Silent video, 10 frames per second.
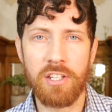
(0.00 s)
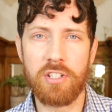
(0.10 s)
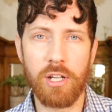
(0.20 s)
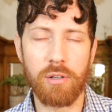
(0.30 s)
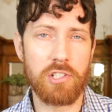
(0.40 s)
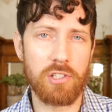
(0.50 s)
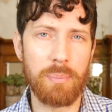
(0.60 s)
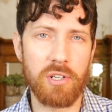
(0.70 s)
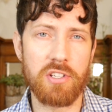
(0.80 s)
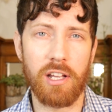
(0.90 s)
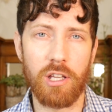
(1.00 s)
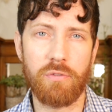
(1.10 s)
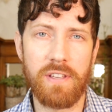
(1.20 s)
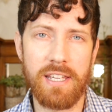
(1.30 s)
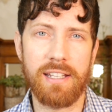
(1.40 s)
secret sleeper cell
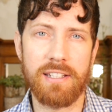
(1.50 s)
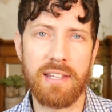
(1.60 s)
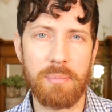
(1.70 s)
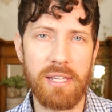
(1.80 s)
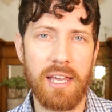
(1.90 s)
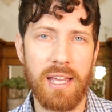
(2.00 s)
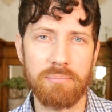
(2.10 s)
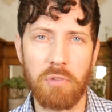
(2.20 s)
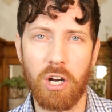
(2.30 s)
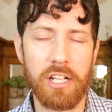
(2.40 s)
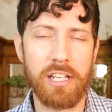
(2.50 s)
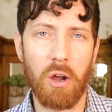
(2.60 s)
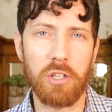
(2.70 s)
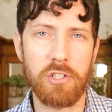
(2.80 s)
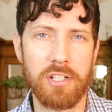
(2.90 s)
of vegans that became
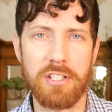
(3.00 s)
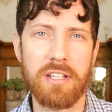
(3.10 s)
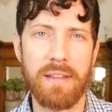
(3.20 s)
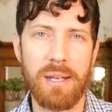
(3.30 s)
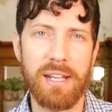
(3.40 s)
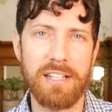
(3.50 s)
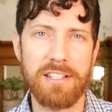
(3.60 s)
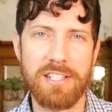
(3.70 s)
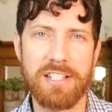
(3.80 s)
archaeologists and then made this